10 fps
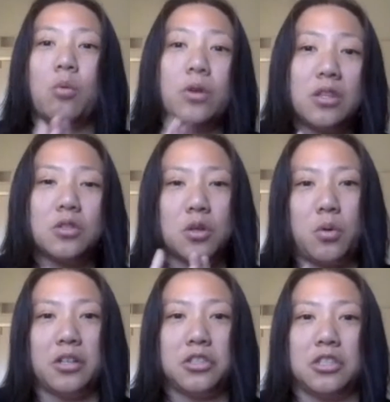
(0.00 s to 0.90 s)
when there's a
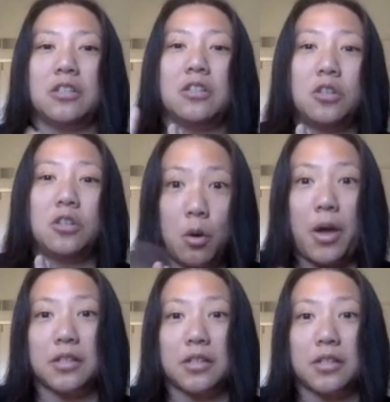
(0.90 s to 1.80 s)
question, you go back.